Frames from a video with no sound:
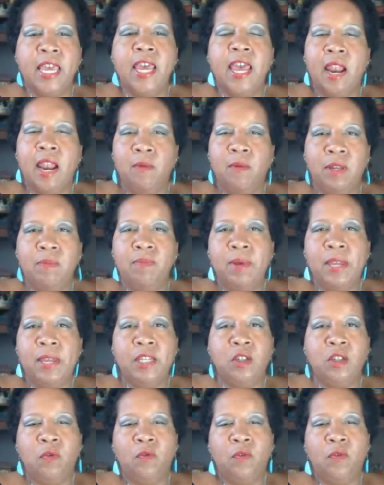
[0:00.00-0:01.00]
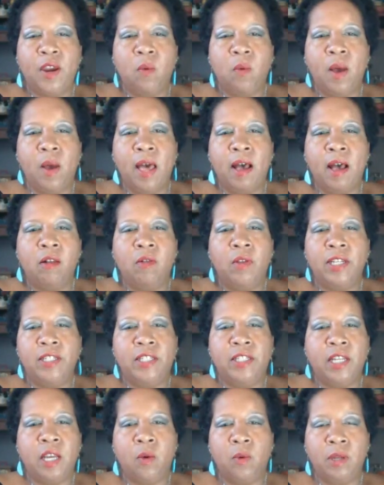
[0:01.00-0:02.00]
And we bid you farewell
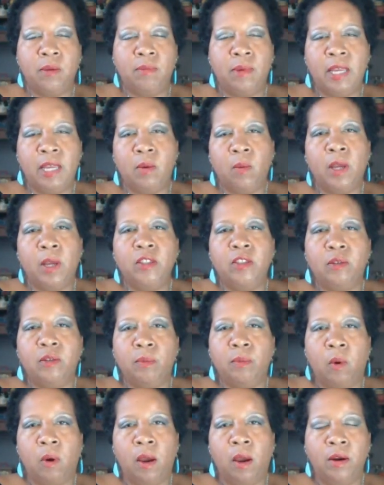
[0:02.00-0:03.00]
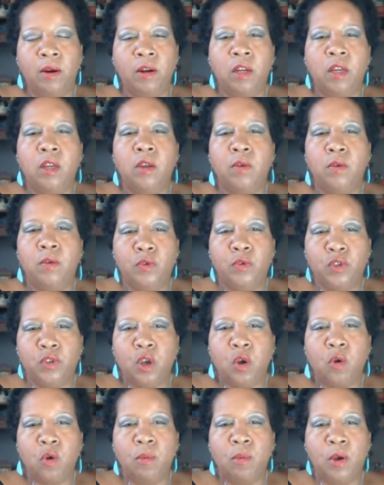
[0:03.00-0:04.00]
until we meet once more.
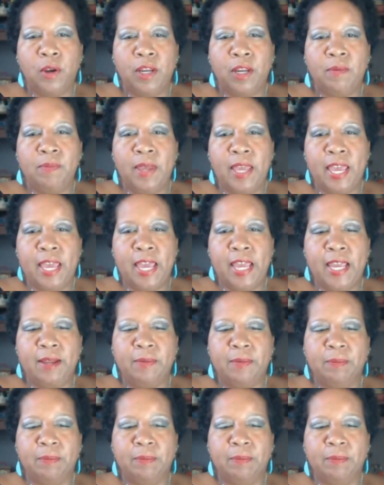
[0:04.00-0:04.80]
So mote it be.